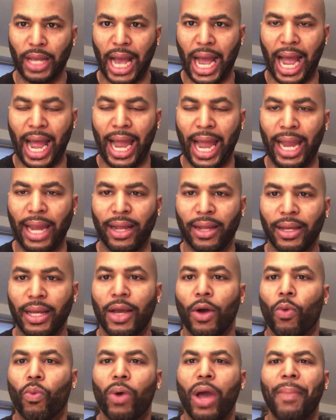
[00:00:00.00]
All right,
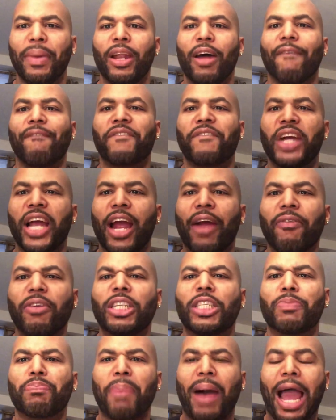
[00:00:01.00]
women are very
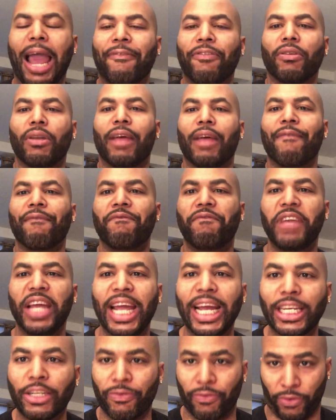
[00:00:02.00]
spiteful and
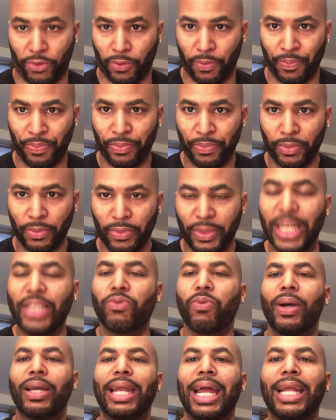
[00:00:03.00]
vengeful. This
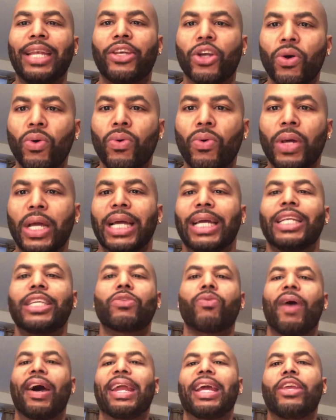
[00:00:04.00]
is what they do. This
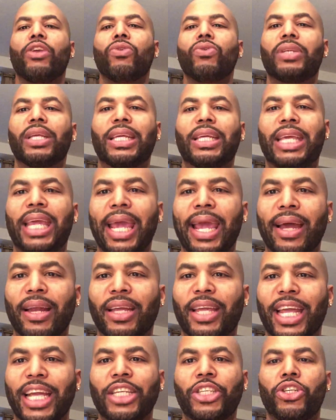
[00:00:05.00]
is why they use the kid
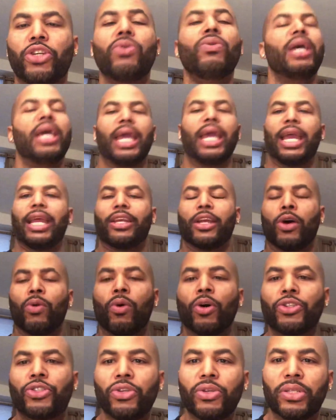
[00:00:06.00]
against you and don't
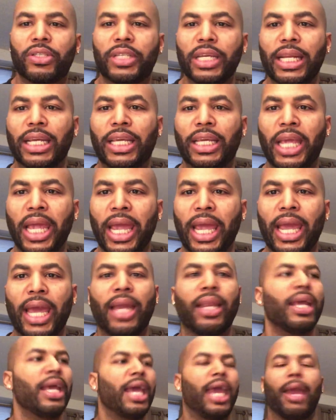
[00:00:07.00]
want you to see the
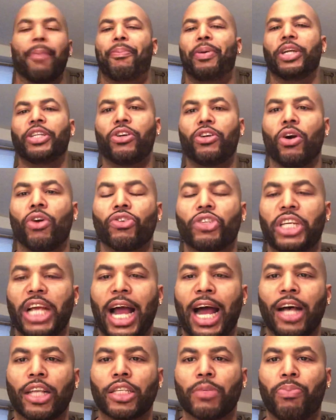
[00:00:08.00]
kid and put you on
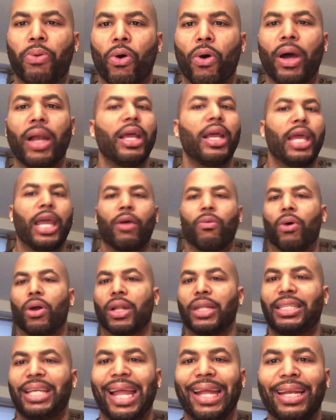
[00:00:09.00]
child support and want
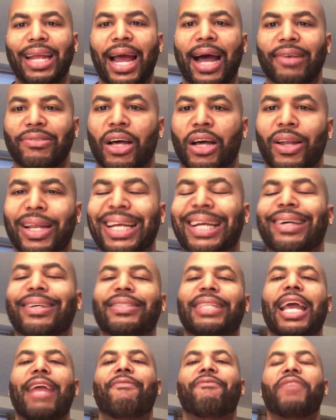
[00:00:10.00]
to take the house and all that, because
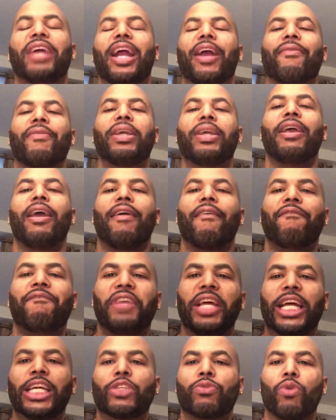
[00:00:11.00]
they very
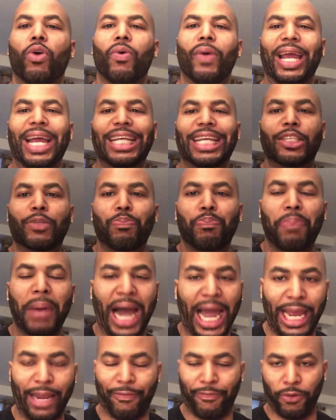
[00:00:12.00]
vengeful and
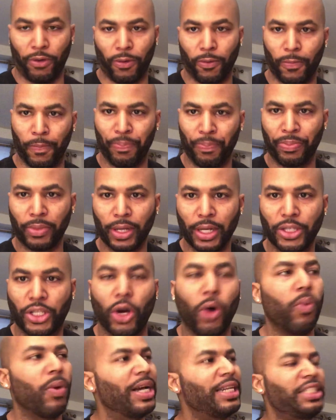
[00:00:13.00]
spiteful.
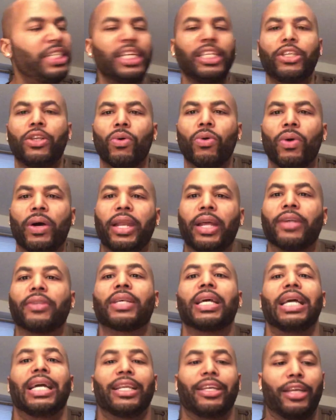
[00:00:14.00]
So what she's doing is,
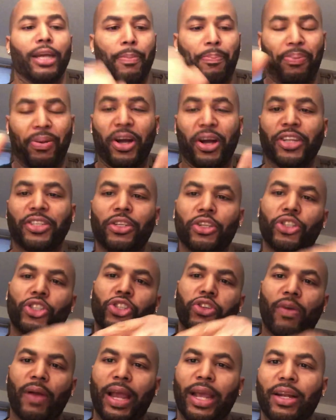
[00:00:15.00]
the personal
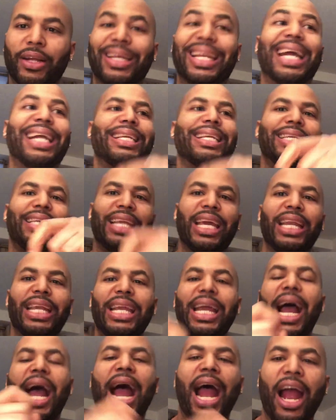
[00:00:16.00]
trainer that
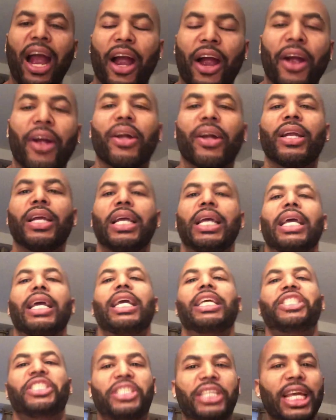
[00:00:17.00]
Diddy hired,
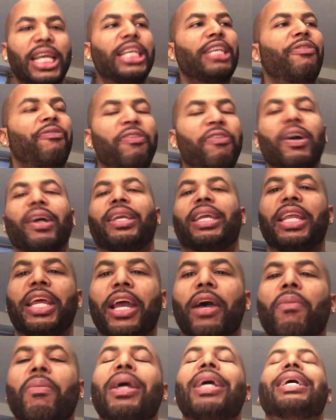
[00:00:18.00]
she's fucking
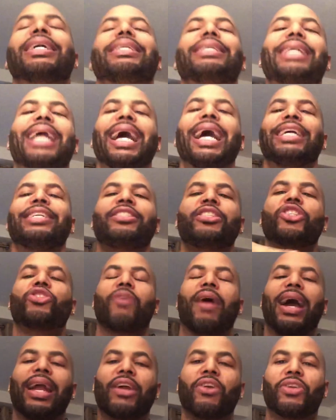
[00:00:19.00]
him. That's to
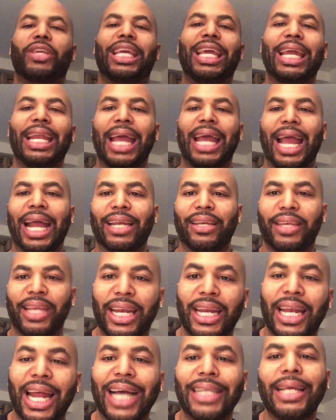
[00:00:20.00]
try to get at
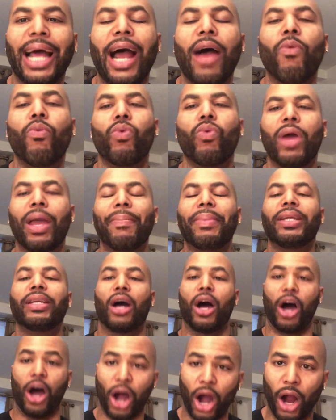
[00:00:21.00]
Diddy. That's how
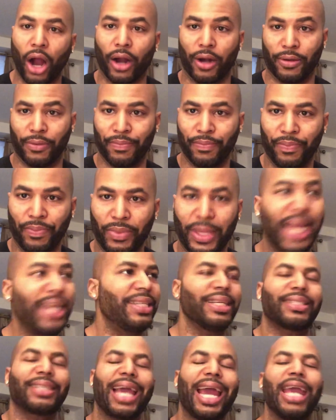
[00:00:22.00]
women are. They
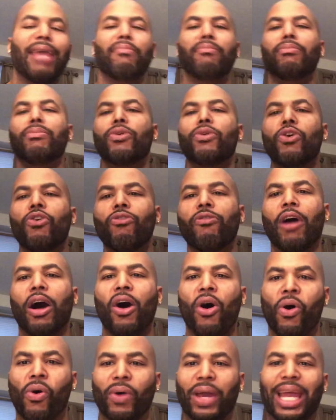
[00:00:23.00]
just can't move
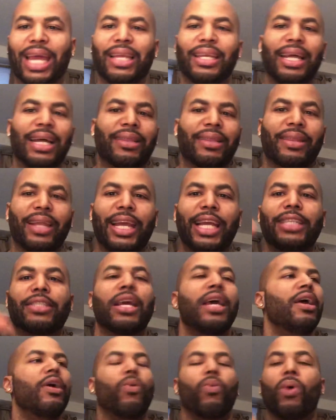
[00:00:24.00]
on and let things
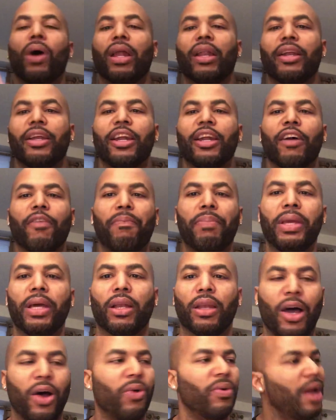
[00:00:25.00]
well enough be
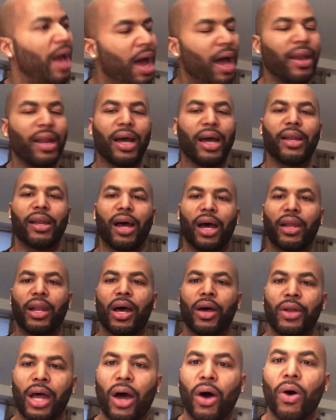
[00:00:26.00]
alone.
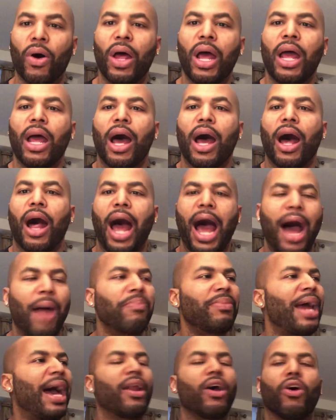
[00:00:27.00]
No.
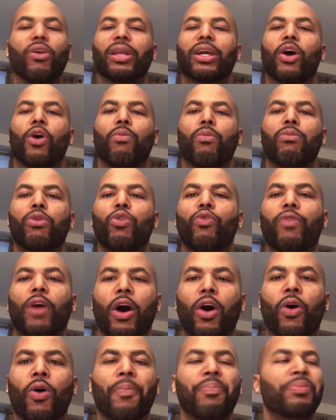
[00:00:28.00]
I'm not only going to move
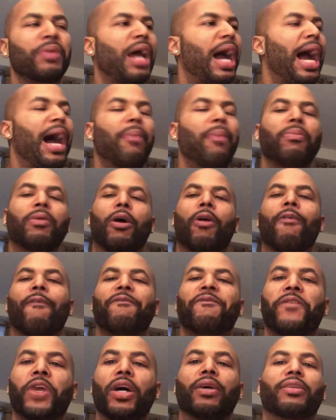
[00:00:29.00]
on, I'm going
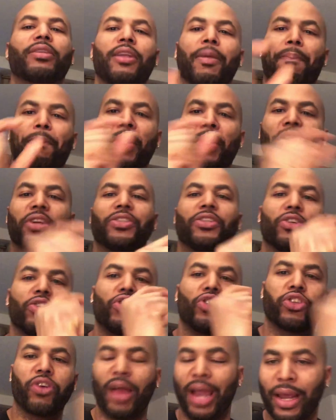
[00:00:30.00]
to fuck the personal
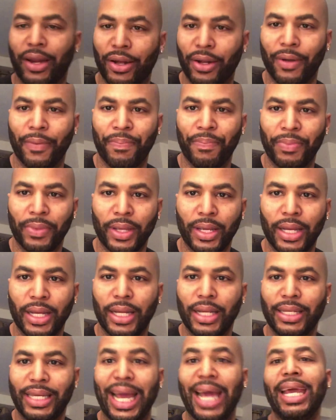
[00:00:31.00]
trainer
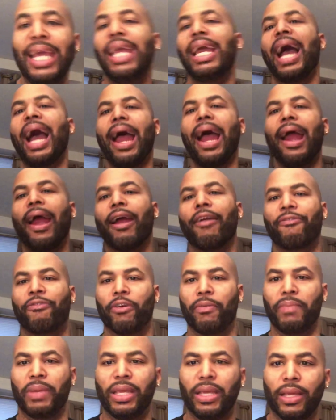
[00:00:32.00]
that he hired
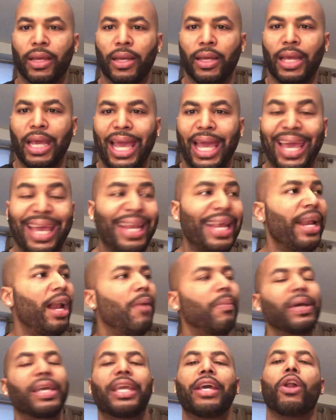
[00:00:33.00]
for me. And then
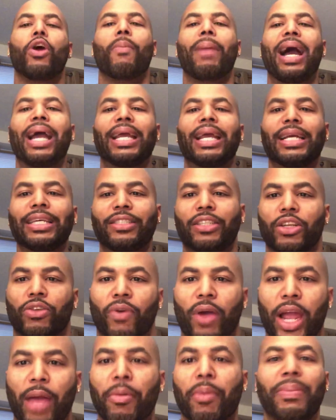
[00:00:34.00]
I'm going to get on my
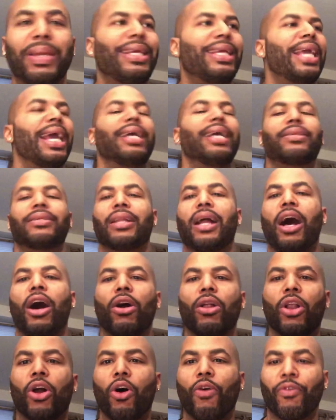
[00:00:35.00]
Instagram and be kissing
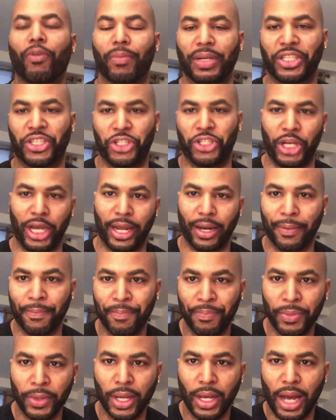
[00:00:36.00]
all over him and shit.
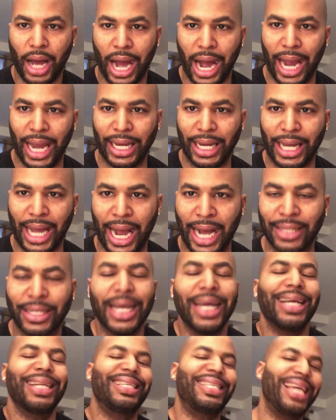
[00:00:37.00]
All right, guys,
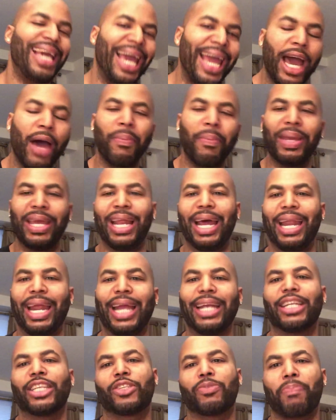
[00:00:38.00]
tell me that
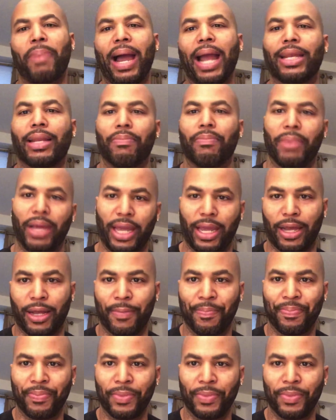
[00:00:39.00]
ain't to spite the man.